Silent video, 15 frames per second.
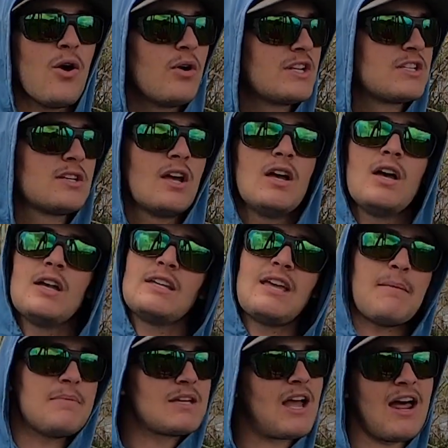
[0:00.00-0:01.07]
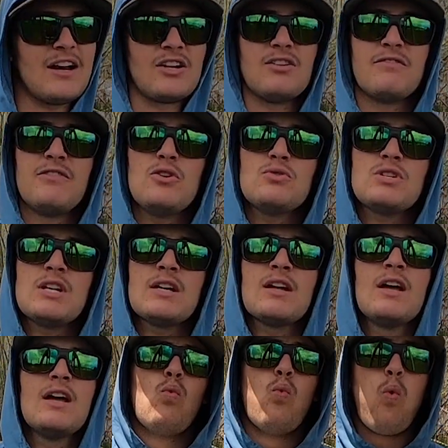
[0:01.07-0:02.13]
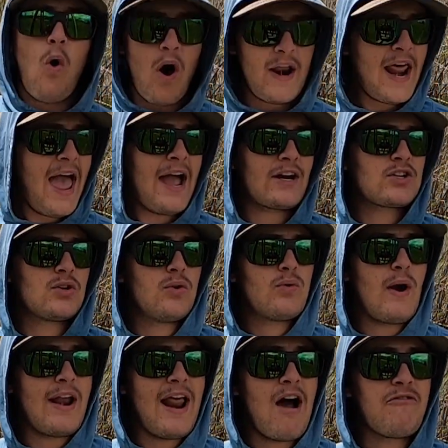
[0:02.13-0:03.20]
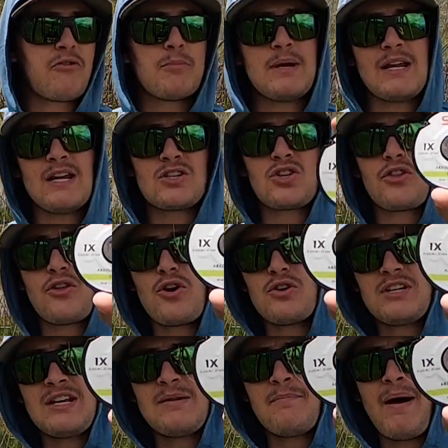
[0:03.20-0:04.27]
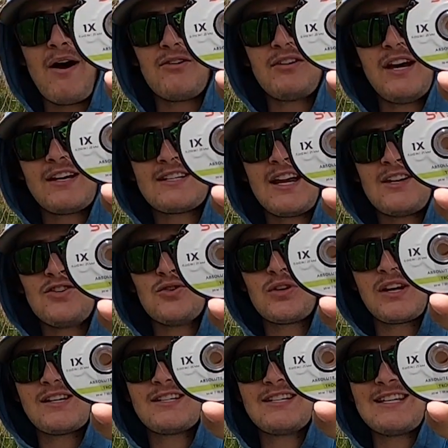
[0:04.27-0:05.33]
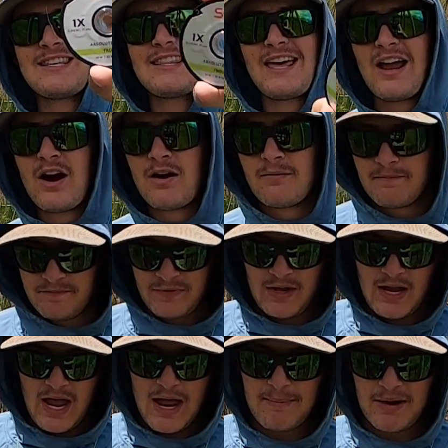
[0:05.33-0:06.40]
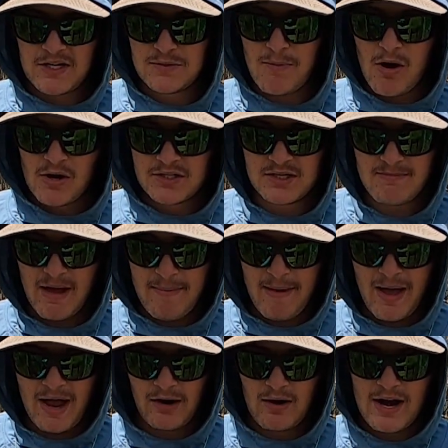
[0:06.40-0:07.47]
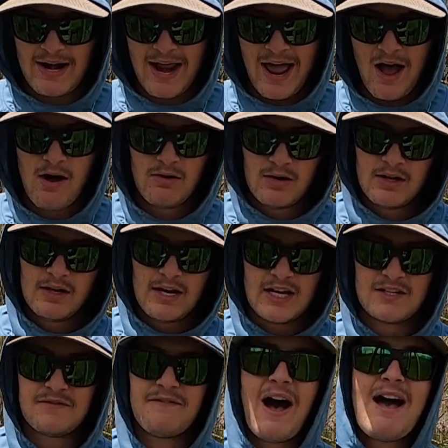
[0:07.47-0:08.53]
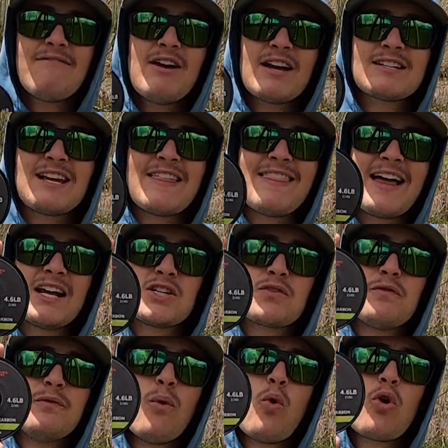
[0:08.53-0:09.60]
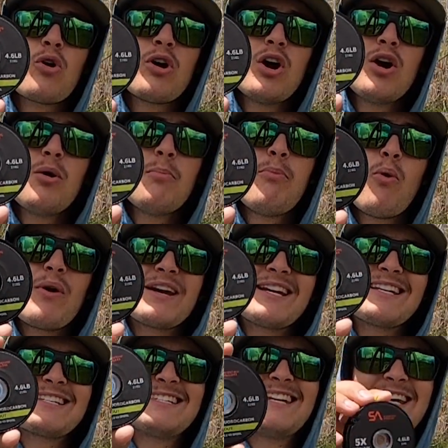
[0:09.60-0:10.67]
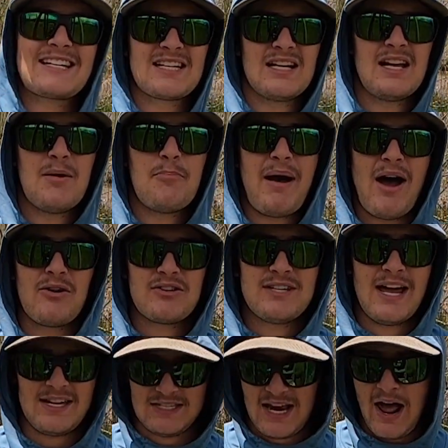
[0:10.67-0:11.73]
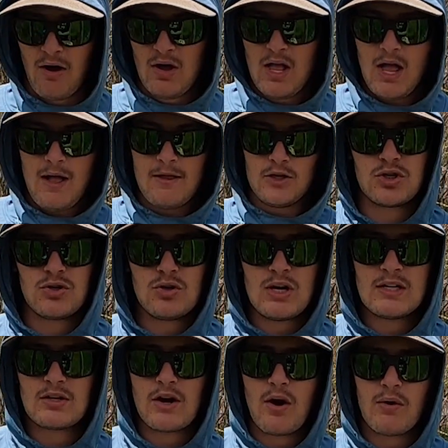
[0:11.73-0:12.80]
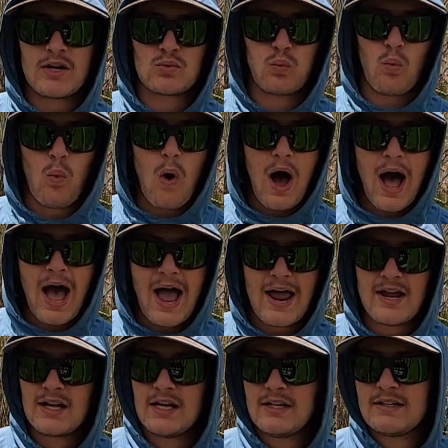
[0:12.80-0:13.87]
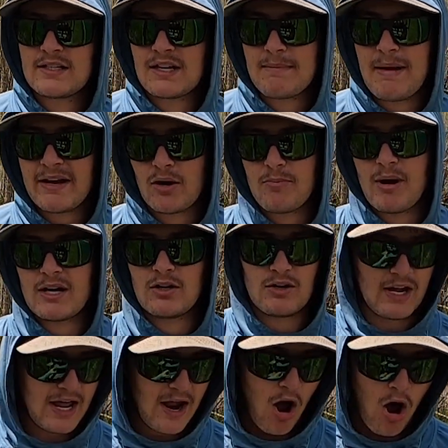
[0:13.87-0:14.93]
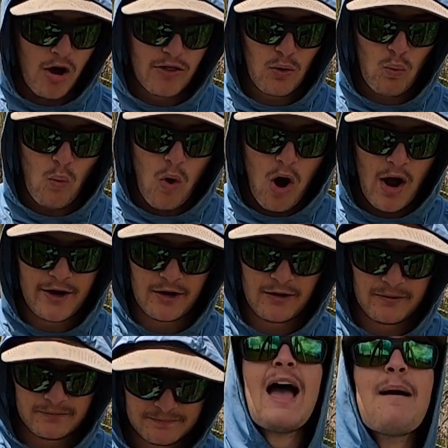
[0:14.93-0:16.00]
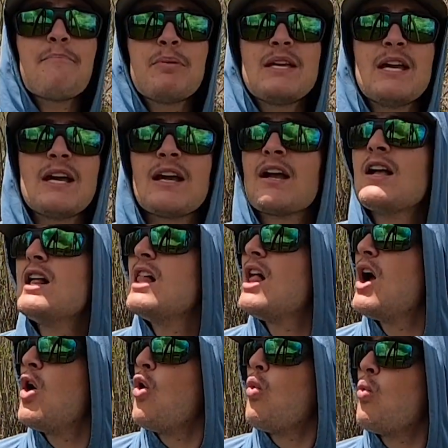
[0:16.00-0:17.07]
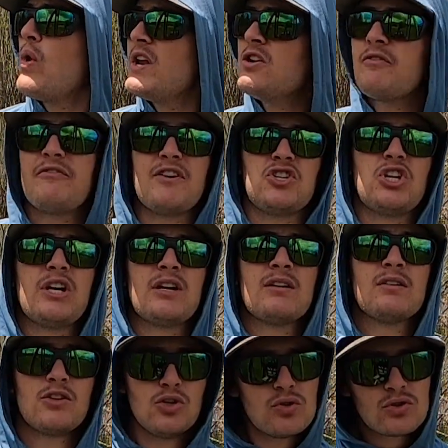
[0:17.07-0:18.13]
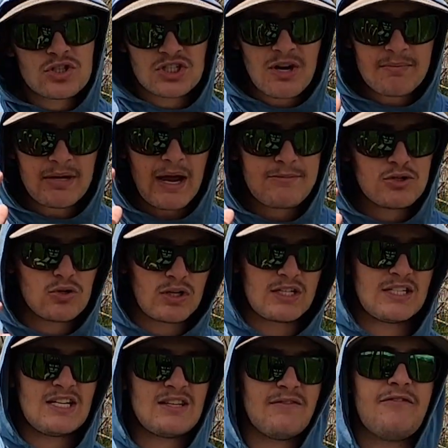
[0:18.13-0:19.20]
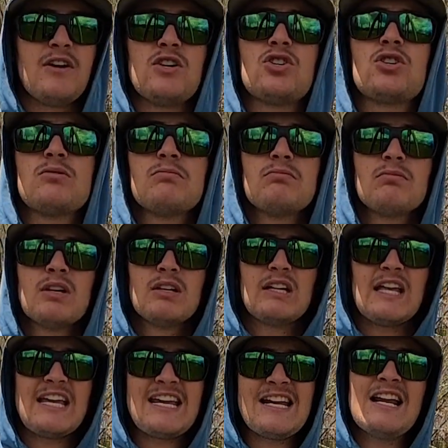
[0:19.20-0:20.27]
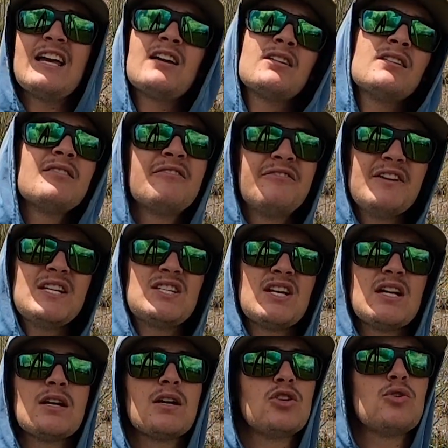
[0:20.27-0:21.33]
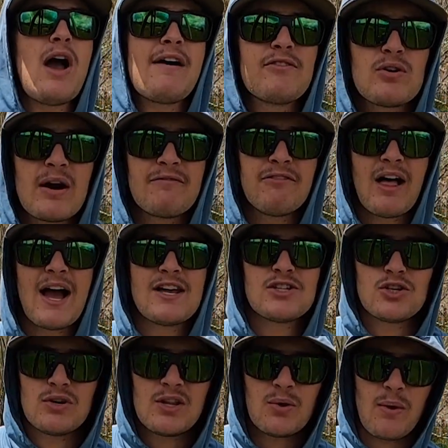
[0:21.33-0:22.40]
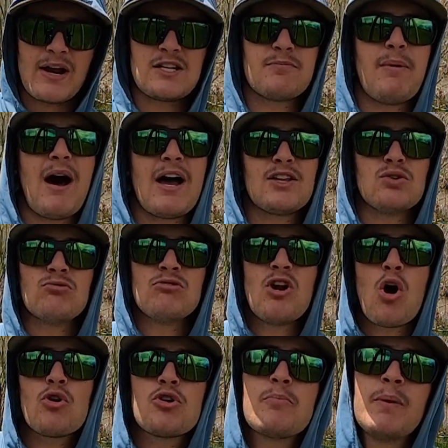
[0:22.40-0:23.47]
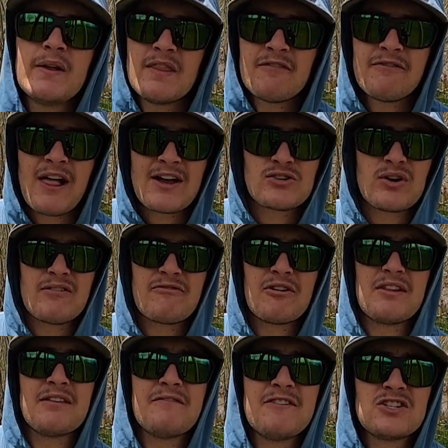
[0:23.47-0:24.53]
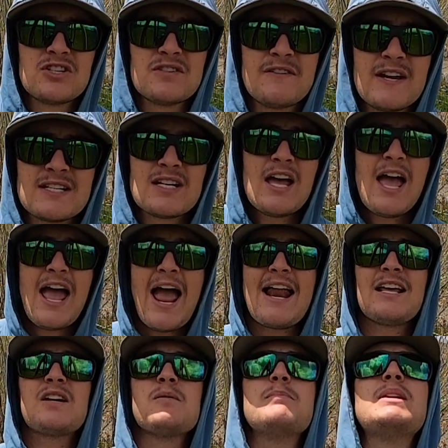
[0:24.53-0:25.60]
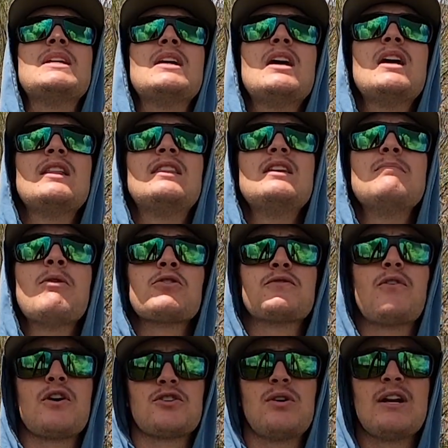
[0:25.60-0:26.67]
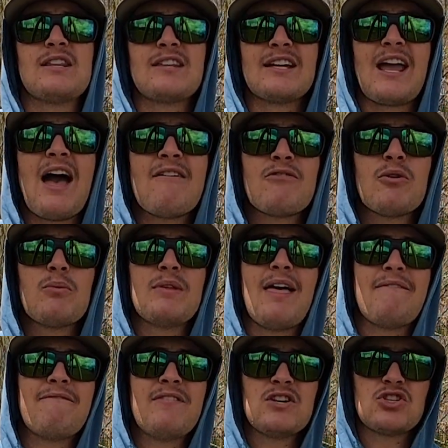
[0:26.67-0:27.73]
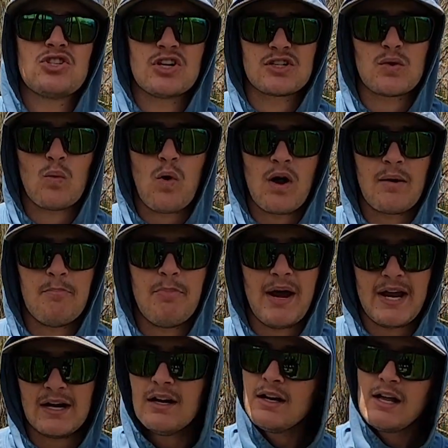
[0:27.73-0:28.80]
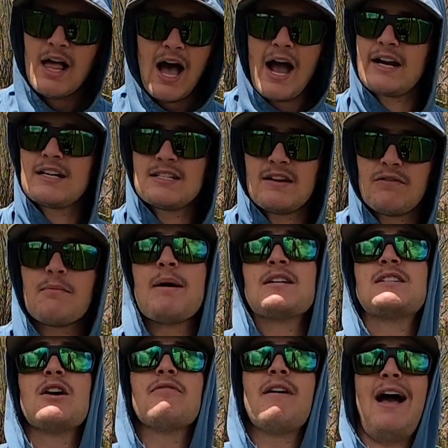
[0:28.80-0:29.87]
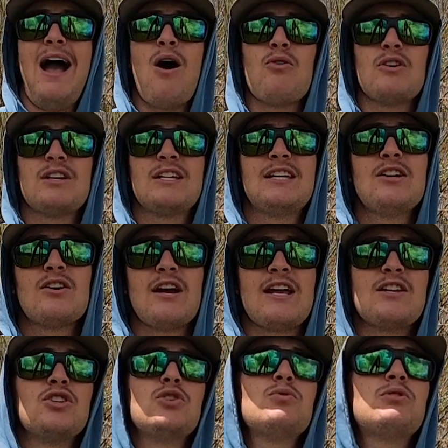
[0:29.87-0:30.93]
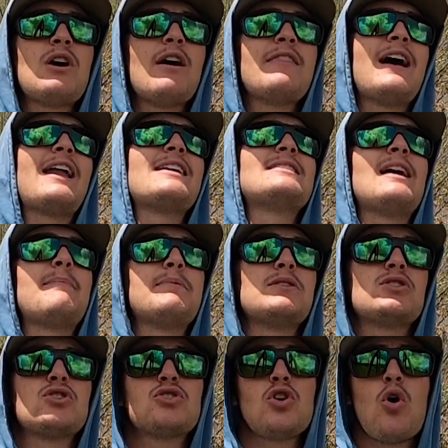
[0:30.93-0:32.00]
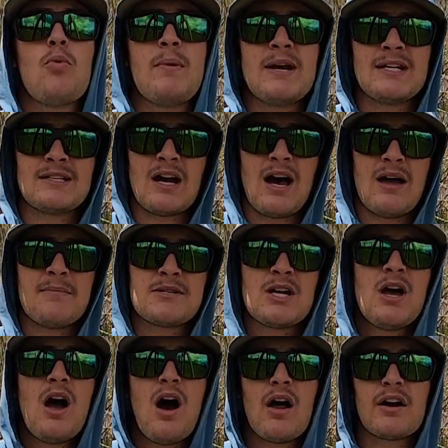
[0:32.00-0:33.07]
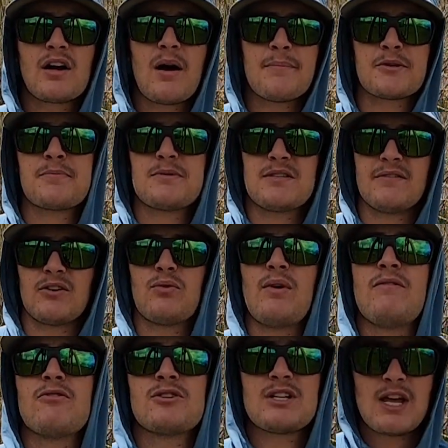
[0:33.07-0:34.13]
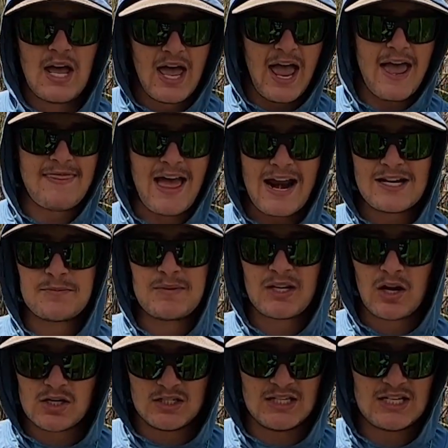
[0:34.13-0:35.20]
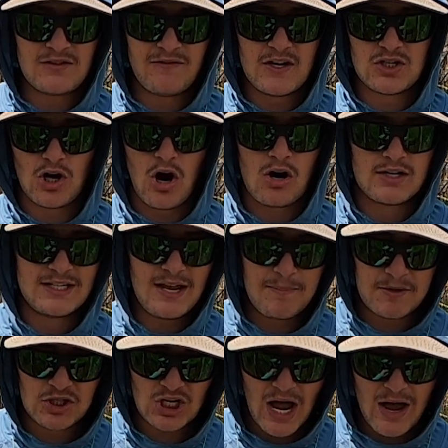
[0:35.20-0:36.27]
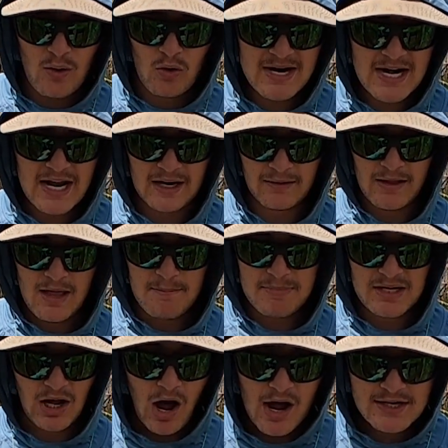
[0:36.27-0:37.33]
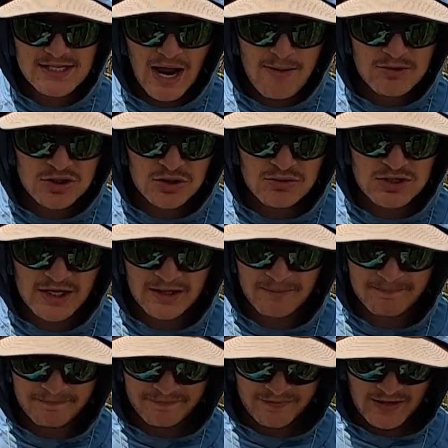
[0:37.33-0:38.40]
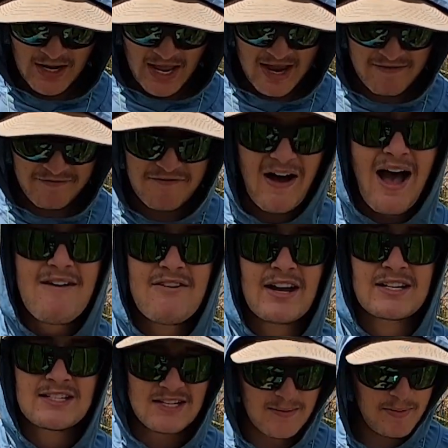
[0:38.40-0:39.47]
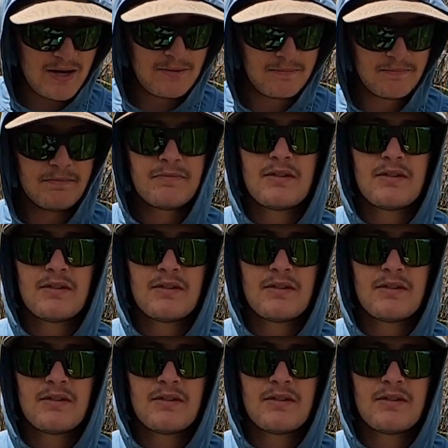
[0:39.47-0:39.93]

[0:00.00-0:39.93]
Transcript: I know it can be kind of confusing. 1x right now for me is 13-pound test, as you can see there. And my smallest in my bag right now is 5x, and that is 4.6-pound test. Now, what you do need to know is why this can make or break your day on the water. That being, when you're fishing, sometimes you could see the fish eating, feasting, you have the right flies, you're in the right spot, you know you're putting the flies right in front of the fish's face, and it can be the most frustrating thing ever when that fish doesn't want to bite. I can say for myself, out here in Utah, that has happened so many times on a couple specific rivers, and that is because these fish are tippet shy, meaning because I was using a 5x tippet